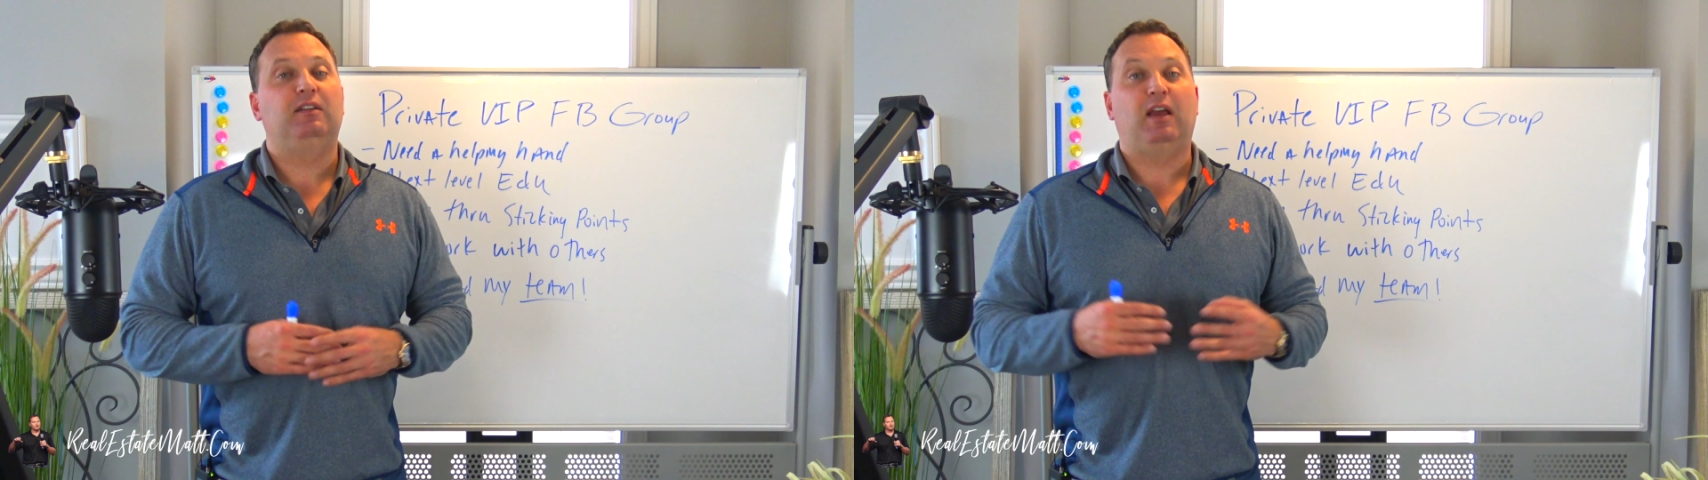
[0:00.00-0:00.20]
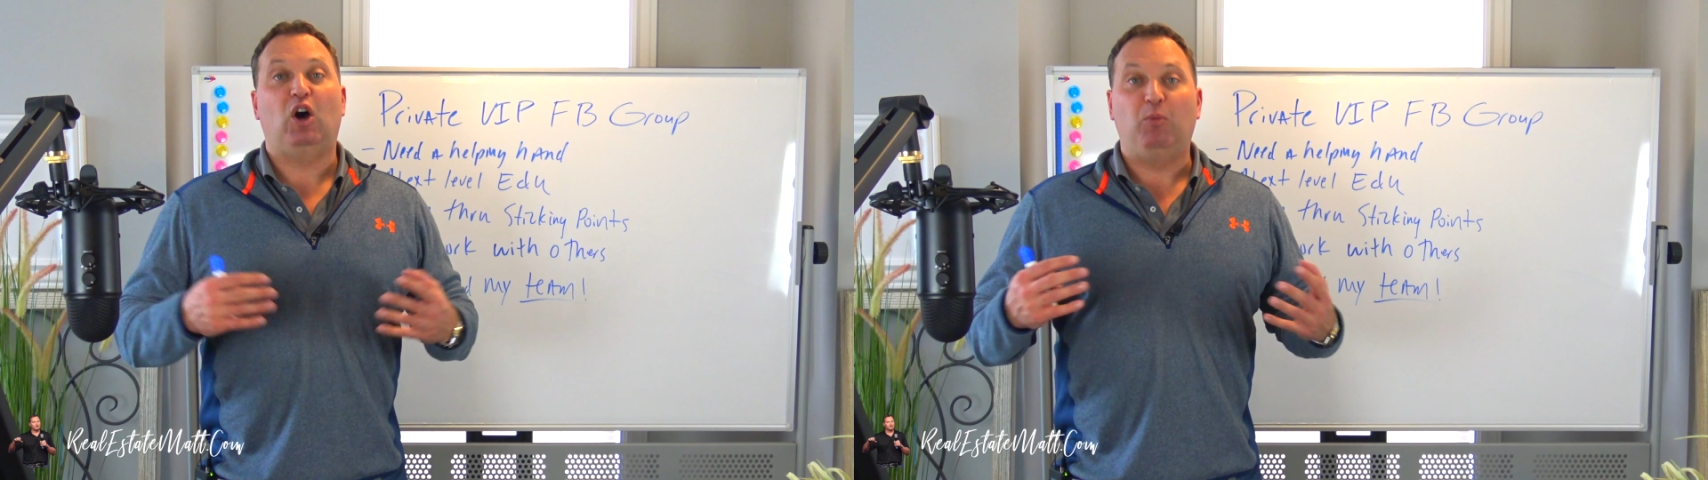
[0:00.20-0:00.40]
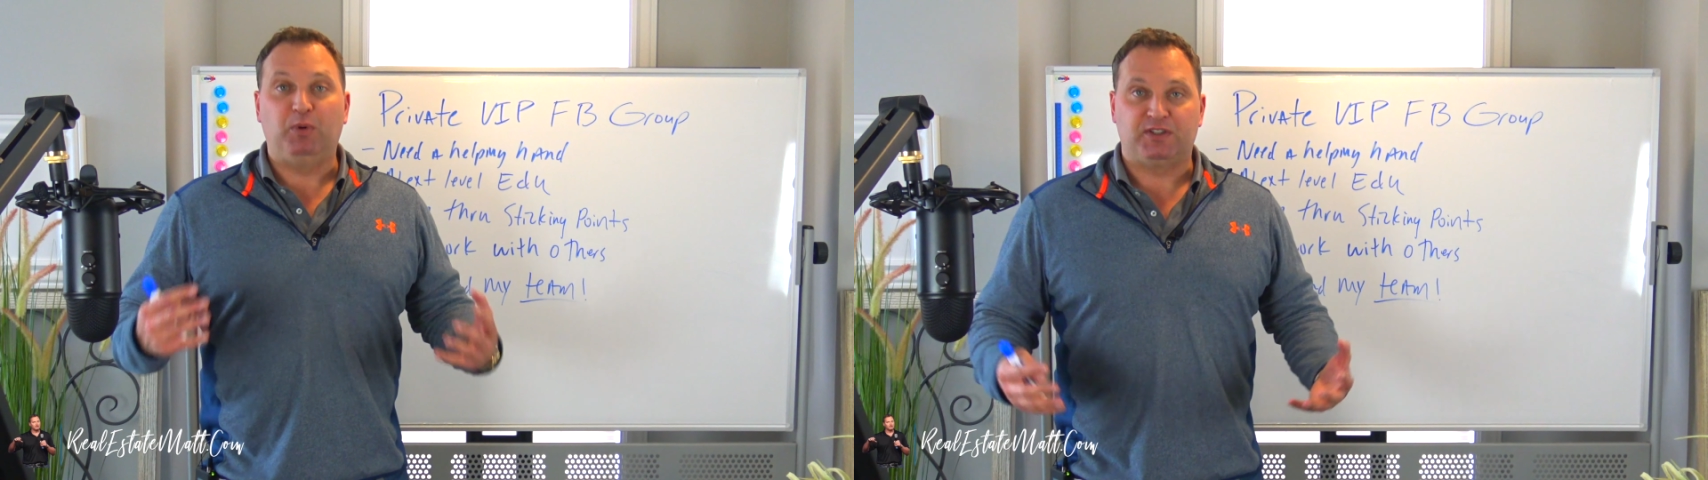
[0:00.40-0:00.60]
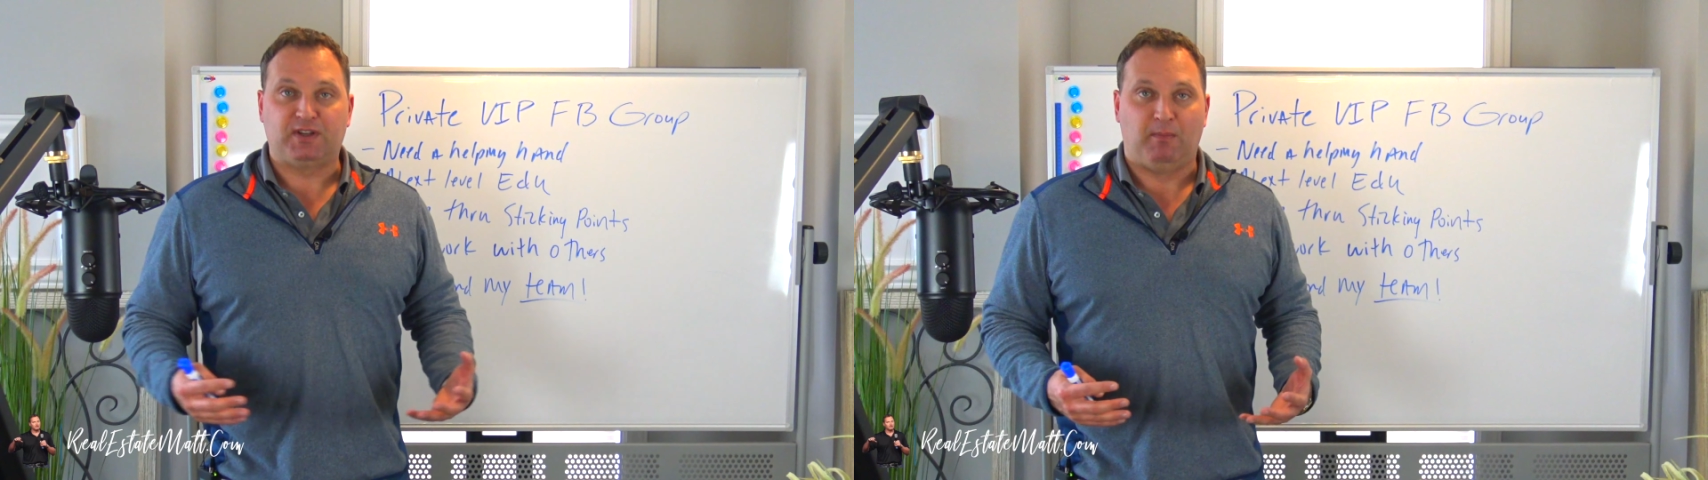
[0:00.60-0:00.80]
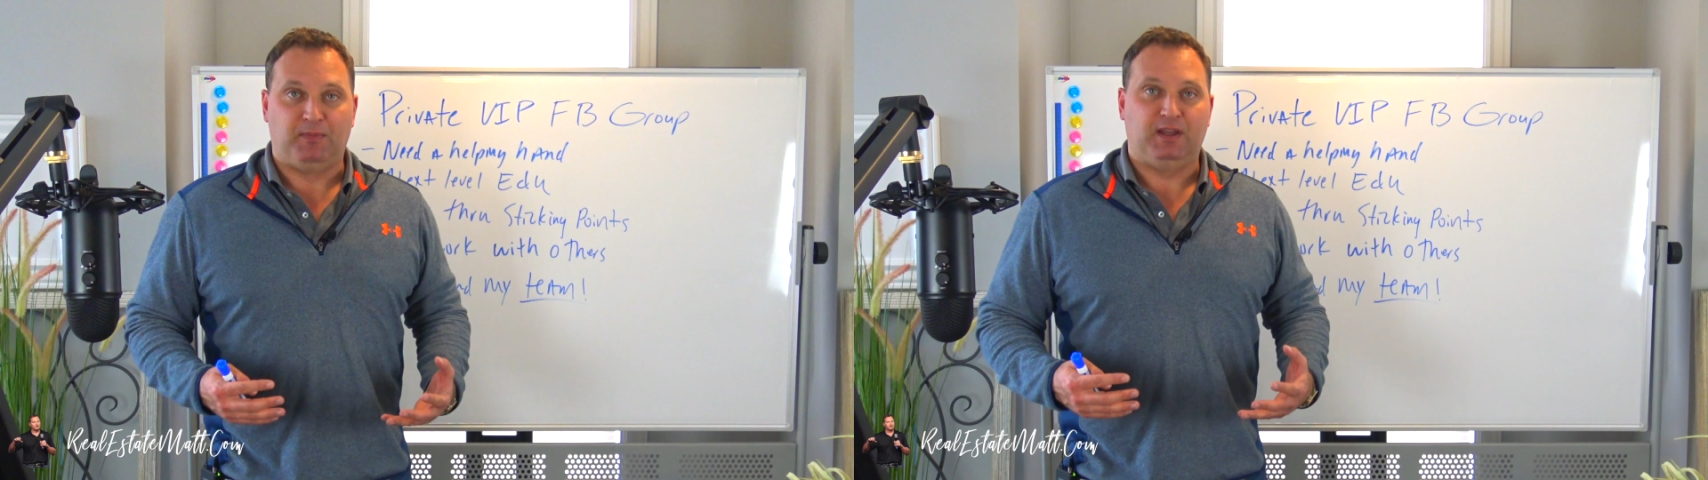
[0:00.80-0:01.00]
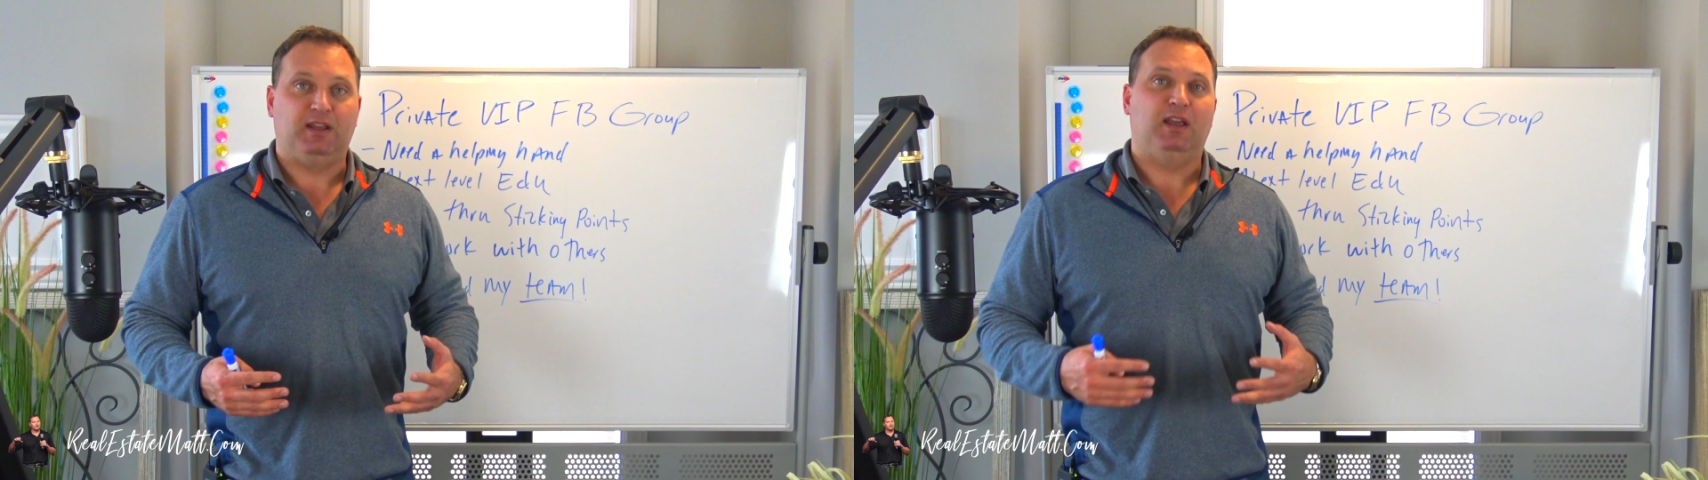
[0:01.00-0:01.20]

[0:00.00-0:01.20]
help with something,